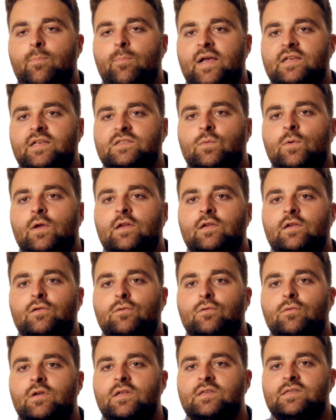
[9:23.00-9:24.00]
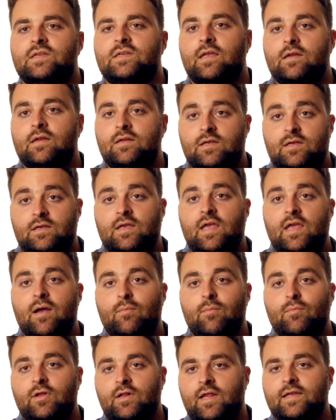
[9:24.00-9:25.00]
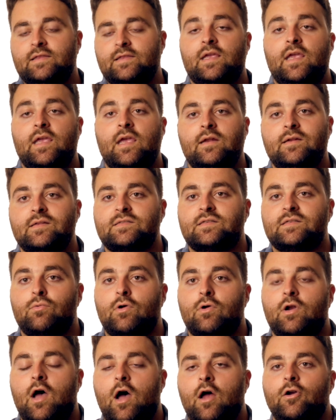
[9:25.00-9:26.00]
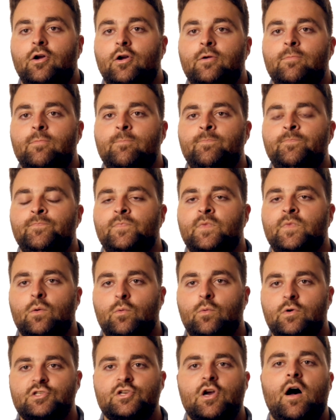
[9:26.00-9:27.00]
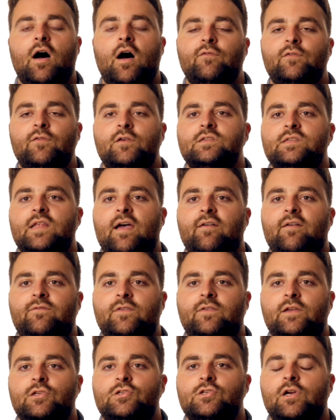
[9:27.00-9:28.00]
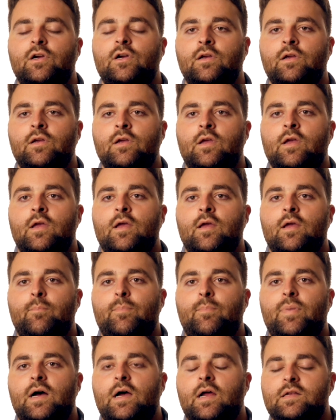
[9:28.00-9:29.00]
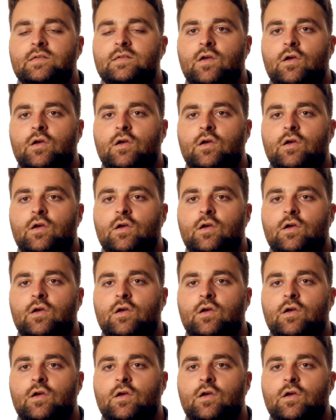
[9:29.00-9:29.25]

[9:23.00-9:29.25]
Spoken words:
best way to do it is to get a camera like the Canon C100, which offers that feature, but is